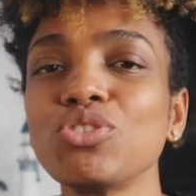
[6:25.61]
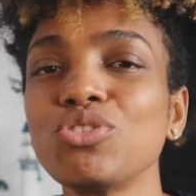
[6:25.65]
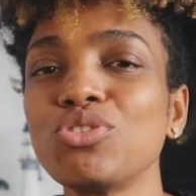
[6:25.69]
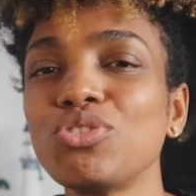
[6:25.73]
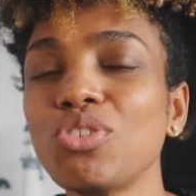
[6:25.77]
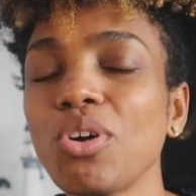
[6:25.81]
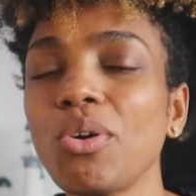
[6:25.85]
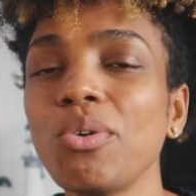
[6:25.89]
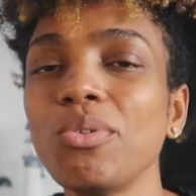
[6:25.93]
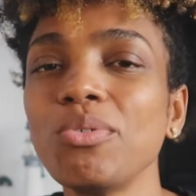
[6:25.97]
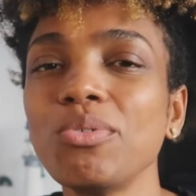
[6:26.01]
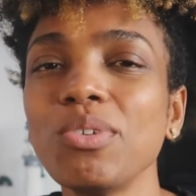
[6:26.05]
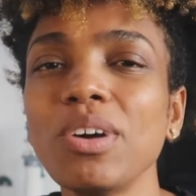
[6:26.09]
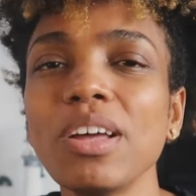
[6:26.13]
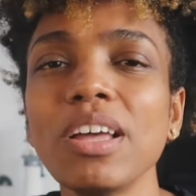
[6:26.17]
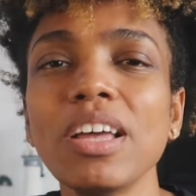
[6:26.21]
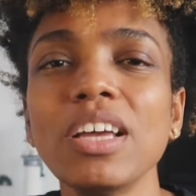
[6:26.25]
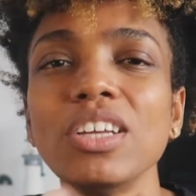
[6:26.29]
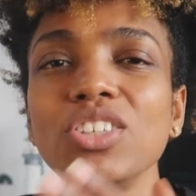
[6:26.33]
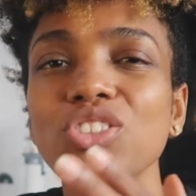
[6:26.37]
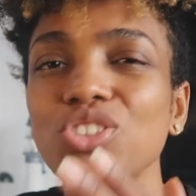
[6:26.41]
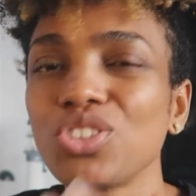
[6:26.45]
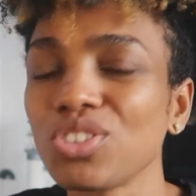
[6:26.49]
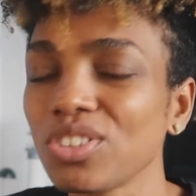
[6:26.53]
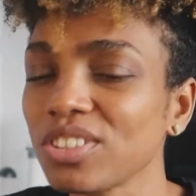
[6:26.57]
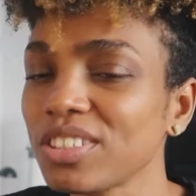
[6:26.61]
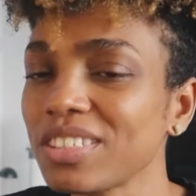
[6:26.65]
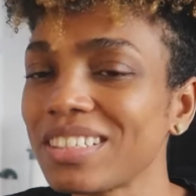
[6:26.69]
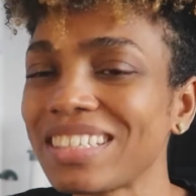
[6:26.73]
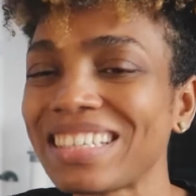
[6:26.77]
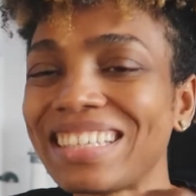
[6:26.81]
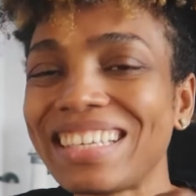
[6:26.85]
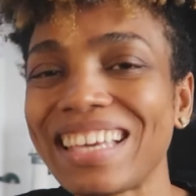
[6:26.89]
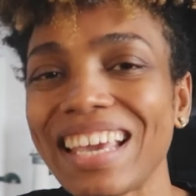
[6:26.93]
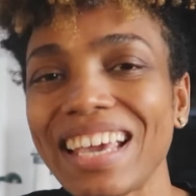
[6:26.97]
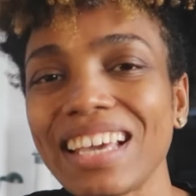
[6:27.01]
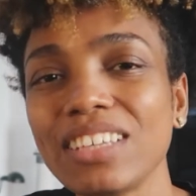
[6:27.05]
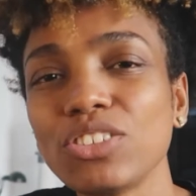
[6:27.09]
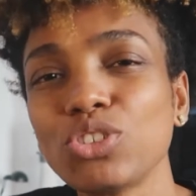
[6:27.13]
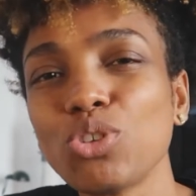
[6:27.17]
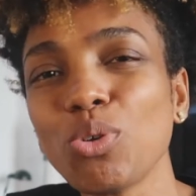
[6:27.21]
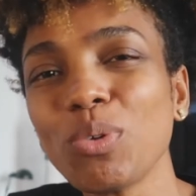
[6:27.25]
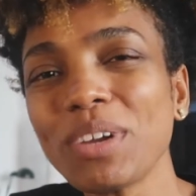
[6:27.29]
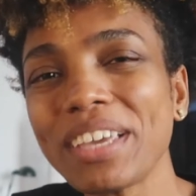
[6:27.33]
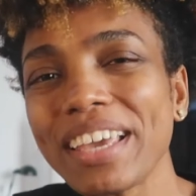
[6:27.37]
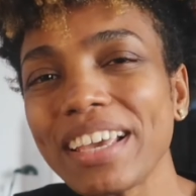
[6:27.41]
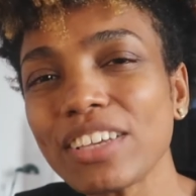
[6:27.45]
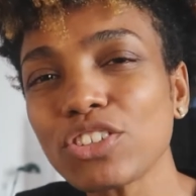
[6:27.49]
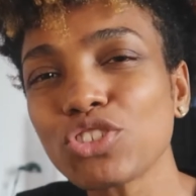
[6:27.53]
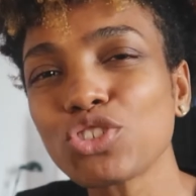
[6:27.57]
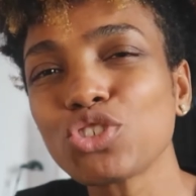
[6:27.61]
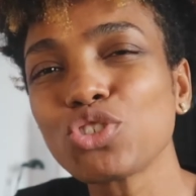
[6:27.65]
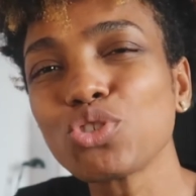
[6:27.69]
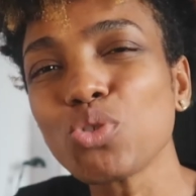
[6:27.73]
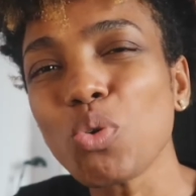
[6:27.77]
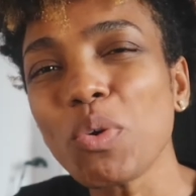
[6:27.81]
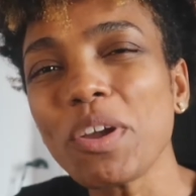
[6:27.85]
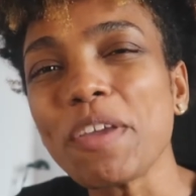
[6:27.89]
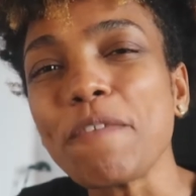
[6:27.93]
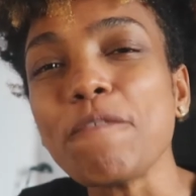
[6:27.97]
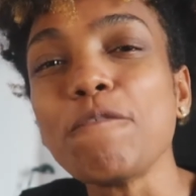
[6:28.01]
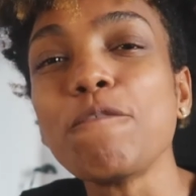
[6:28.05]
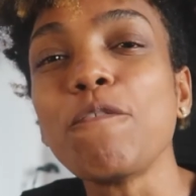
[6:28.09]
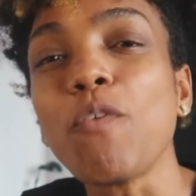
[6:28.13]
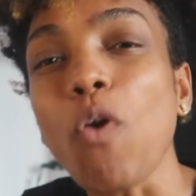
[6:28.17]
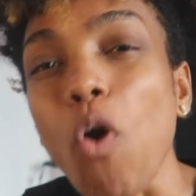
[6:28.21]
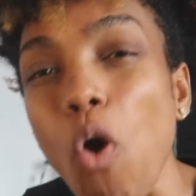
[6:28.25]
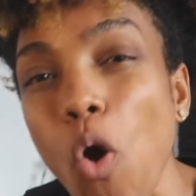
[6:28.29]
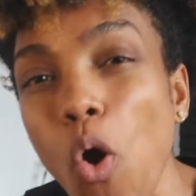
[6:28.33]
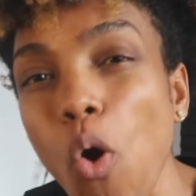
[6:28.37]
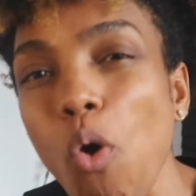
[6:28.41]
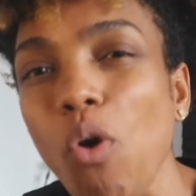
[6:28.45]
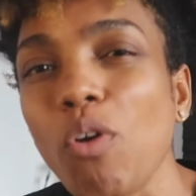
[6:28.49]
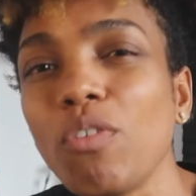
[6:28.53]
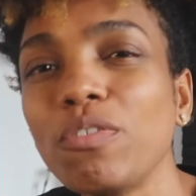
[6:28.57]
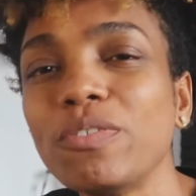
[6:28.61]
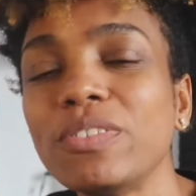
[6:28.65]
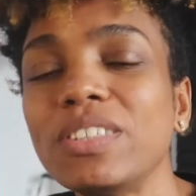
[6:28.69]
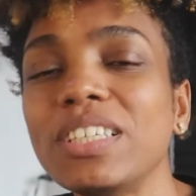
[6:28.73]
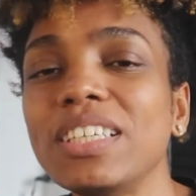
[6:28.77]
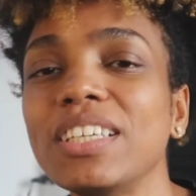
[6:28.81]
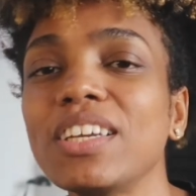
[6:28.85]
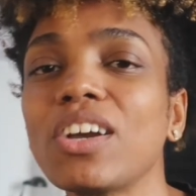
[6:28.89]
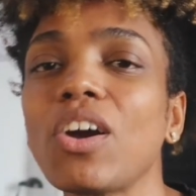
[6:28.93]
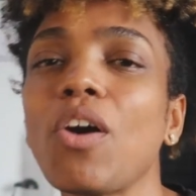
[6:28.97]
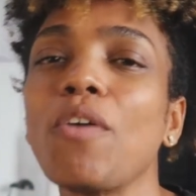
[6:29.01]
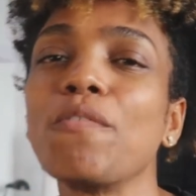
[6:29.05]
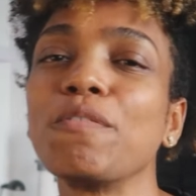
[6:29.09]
So don't get so involved in